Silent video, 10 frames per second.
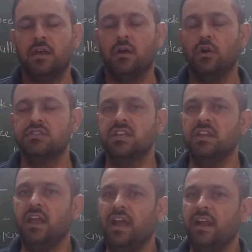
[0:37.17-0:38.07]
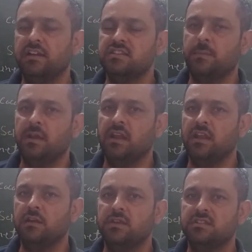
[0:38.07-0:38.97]
auxin and
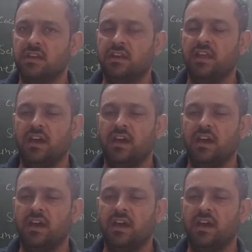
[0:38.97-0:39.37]
gibberellin we study